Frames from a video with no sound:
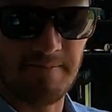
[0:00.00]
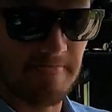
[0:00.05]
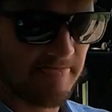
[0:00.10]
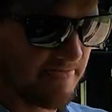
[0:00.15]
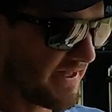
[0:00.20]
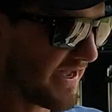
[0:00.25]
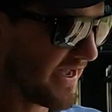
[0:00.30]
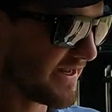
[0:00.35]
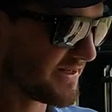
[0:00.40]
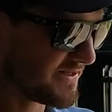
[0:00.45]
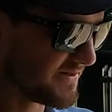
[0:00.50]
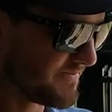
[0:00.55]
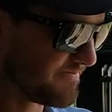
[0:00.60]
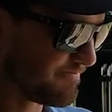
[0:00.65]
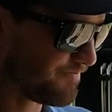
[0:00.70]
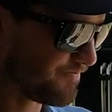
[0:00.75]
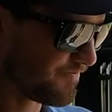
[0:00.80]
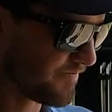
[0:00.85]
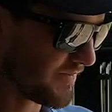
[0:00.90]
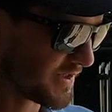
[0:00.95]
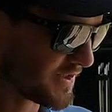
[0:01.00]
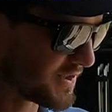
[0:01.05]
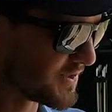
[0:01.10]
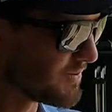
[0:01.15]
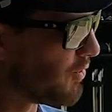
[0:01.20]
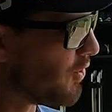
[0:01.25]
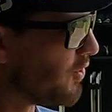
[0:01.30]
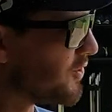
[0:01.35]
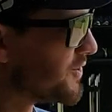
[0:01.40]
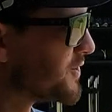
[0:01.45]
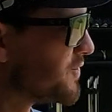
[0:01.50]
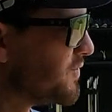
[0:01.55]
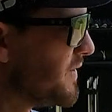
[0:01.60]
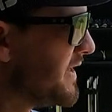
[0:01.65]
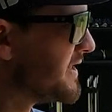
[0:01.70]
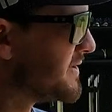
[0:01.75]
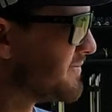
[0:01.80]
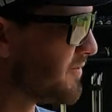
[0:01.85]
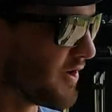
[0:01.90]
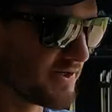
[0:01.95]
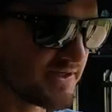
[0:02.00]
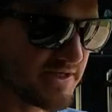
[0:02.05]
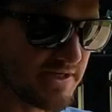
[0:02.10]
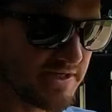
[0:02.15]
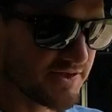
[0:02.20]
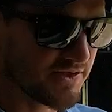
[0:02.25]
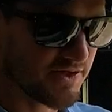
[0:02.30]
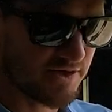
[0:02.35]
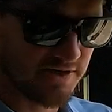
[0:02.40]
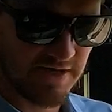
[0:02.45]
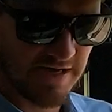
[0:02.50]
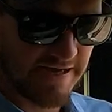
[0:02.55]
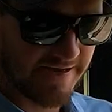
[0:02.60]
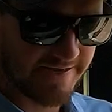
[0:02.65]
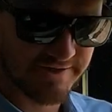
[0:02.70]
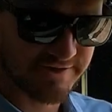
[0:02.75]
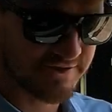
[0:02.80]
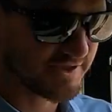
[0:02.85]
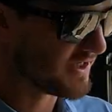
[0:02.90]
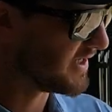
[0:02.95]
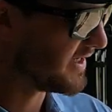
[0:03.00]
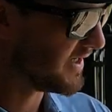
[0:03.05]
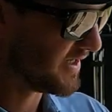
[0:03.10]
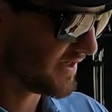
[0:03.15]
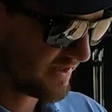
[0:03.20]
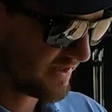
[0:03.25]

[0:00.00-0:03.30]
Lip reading: that small sweet spot is going to actually